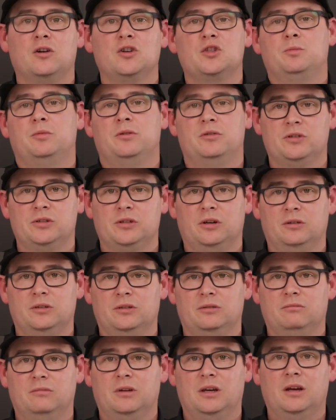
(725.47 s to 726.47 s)
cost per
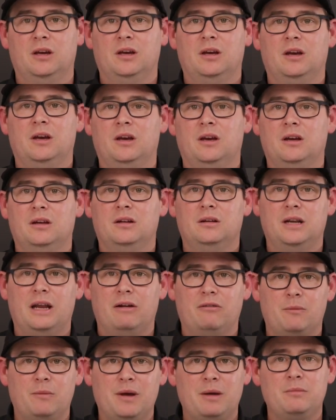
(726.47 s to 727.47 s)
result.
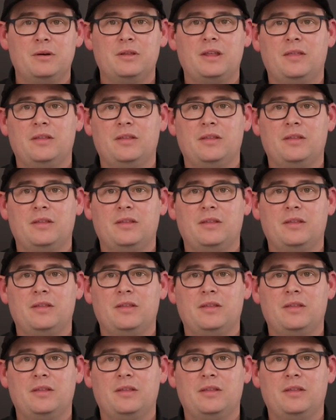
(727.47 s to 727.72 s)
Now remember